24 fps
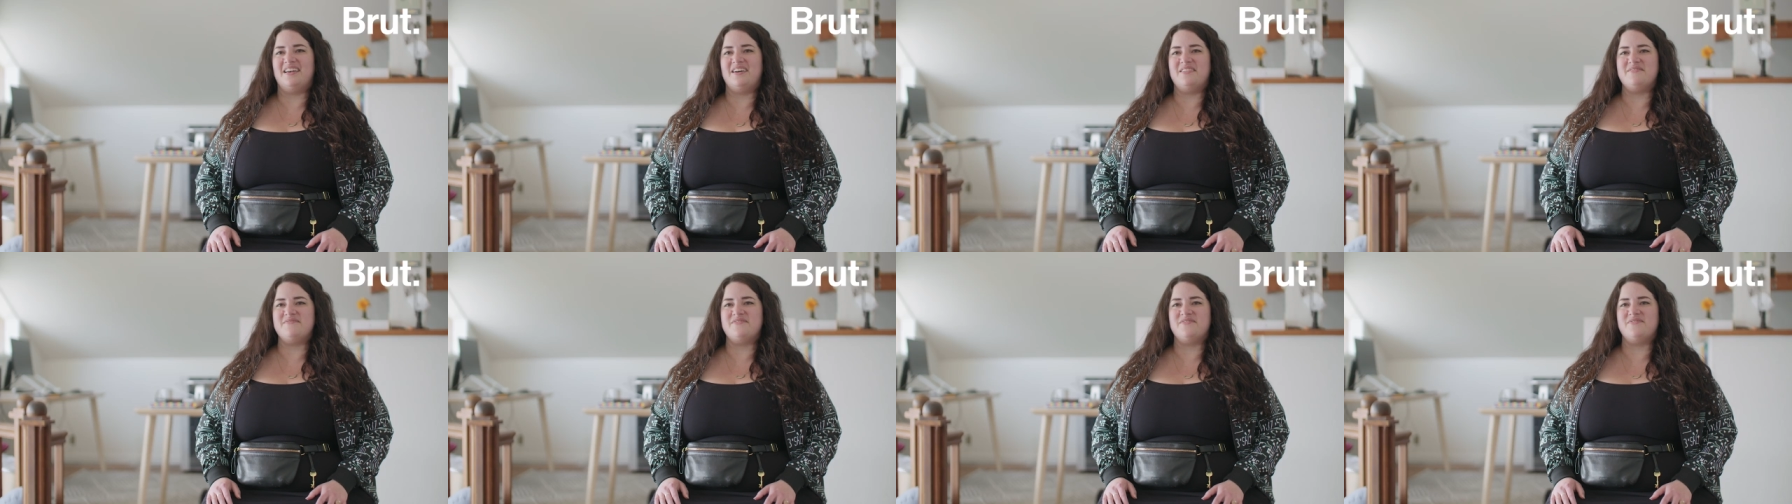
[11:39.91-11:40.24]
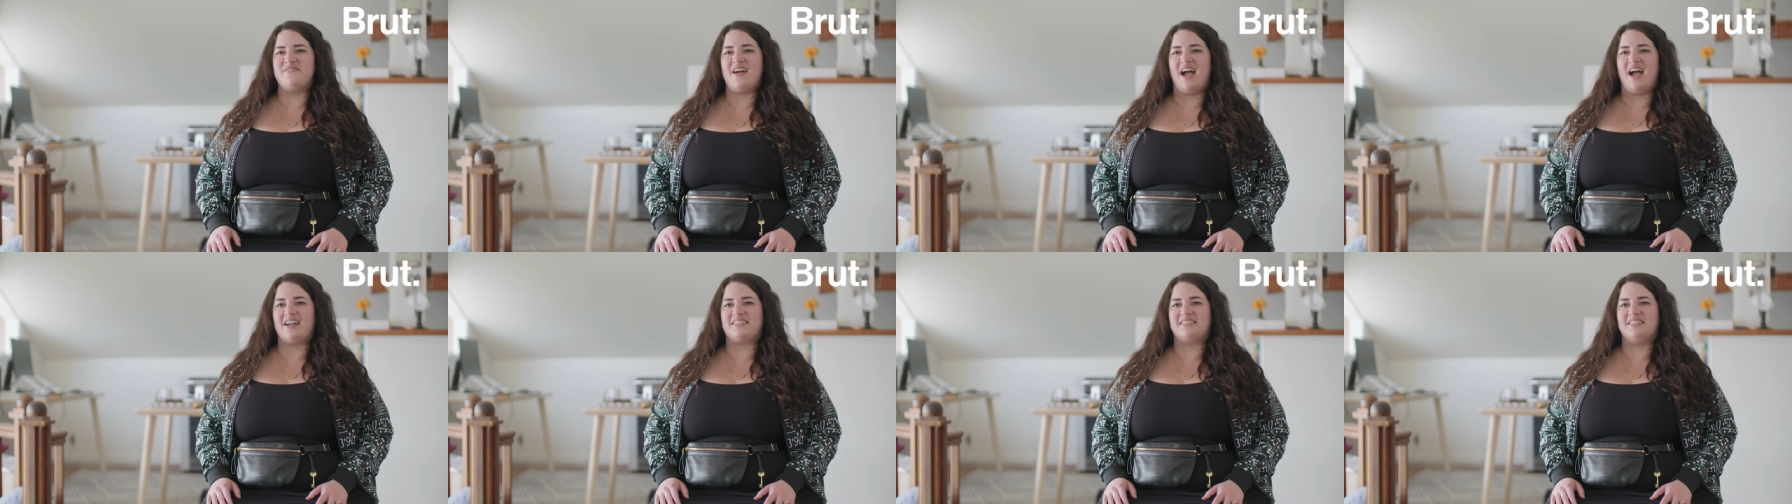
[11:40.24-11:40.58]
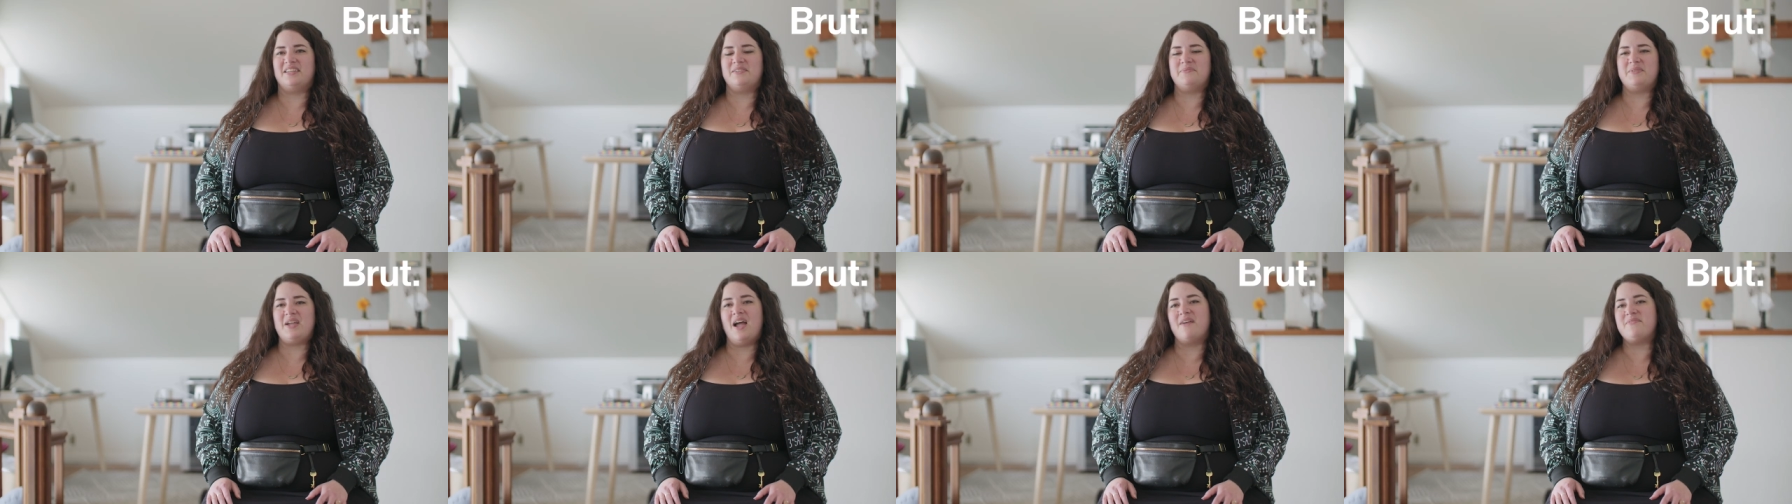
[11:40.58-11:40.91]
of the fact
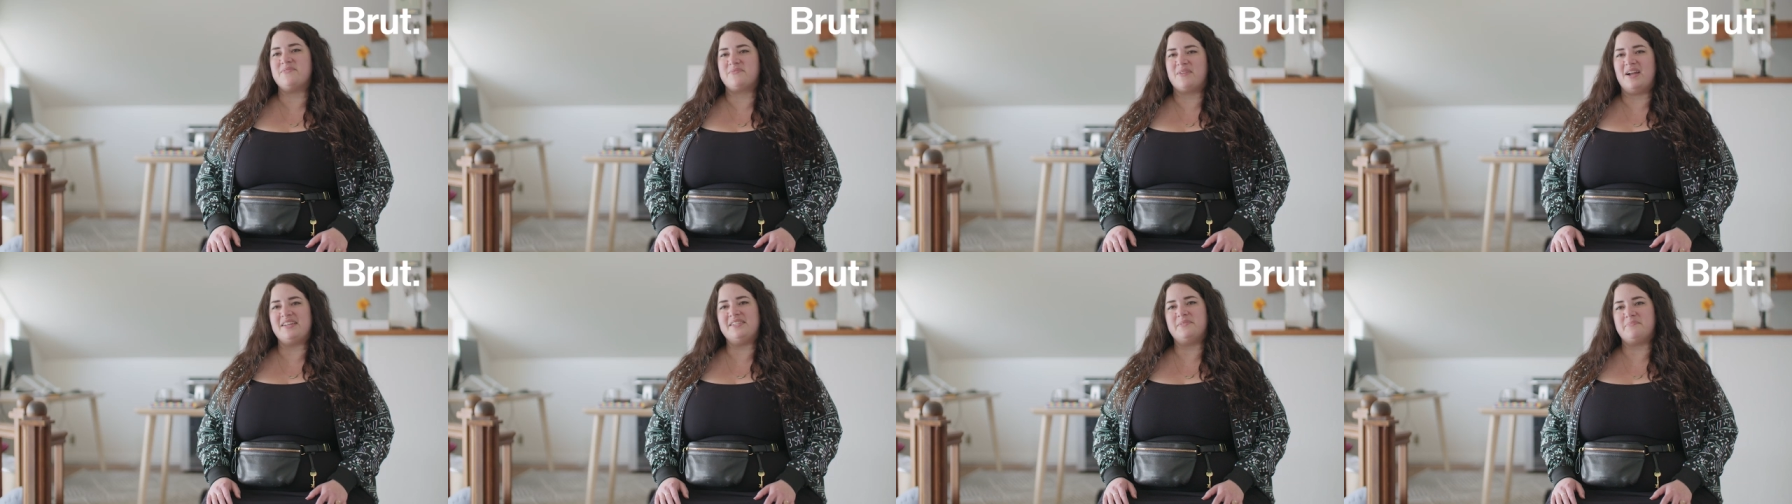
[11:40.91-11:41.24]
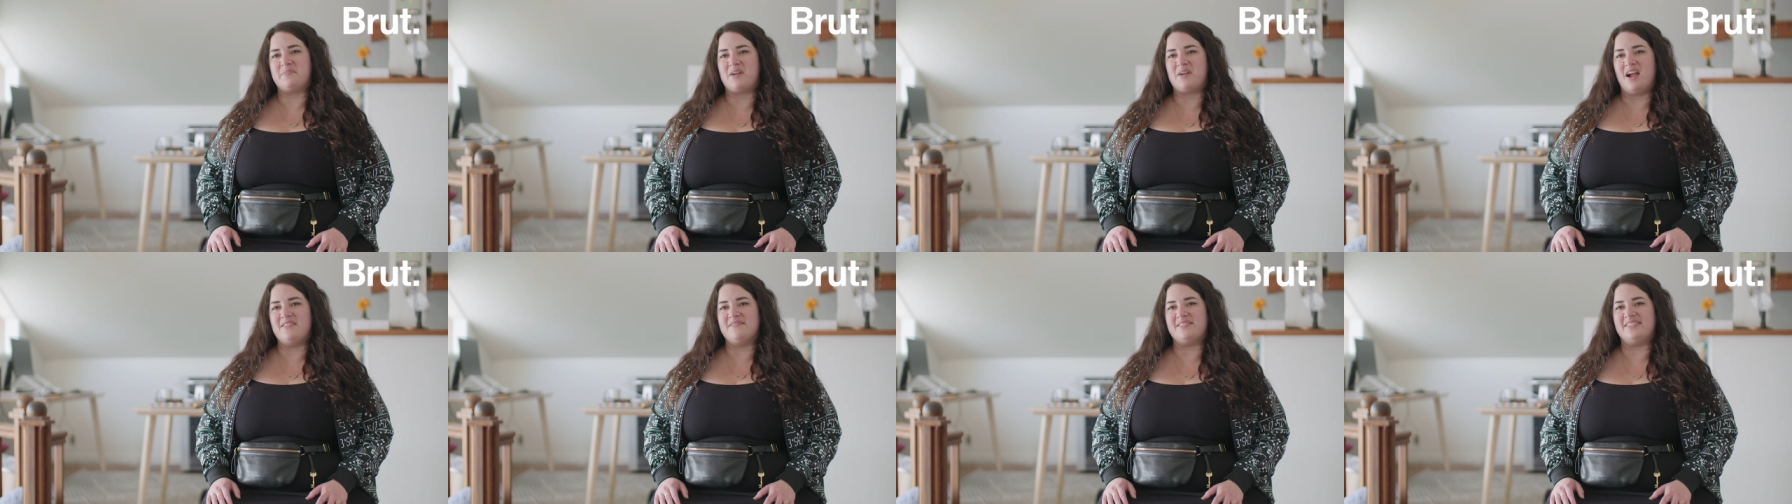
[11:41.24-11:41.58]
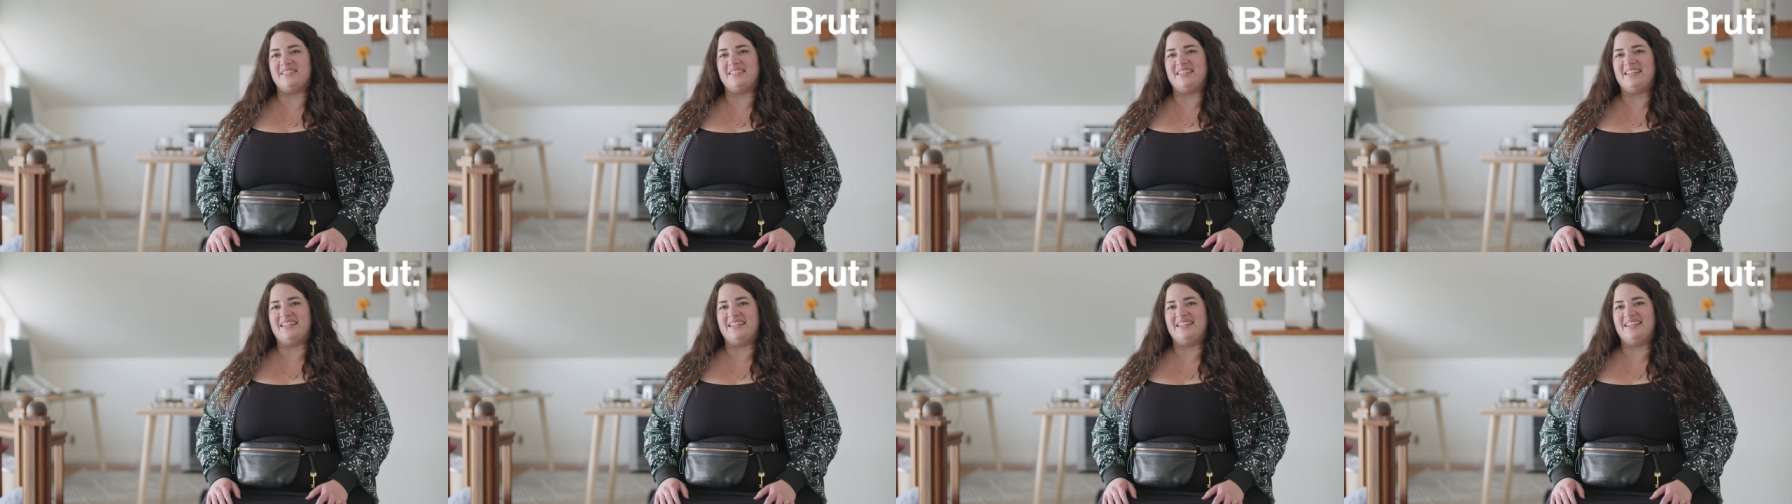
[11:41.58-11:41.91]
that we have the right to
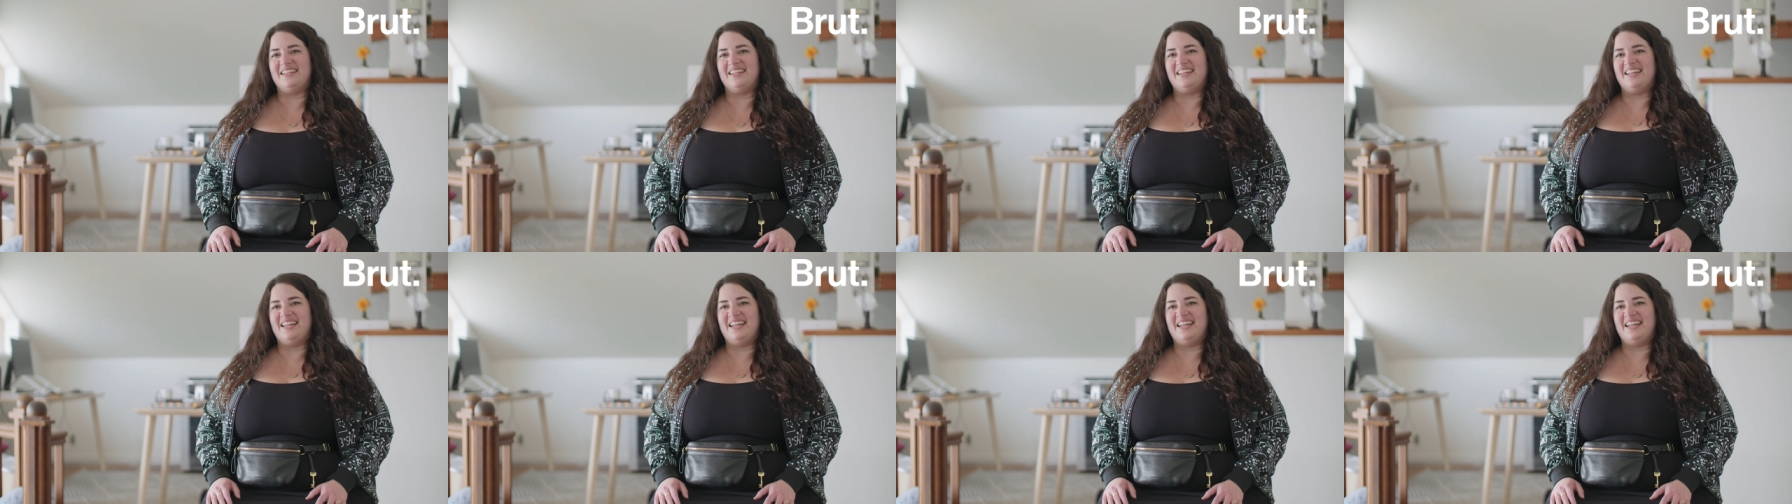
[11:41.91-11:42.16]
privacy.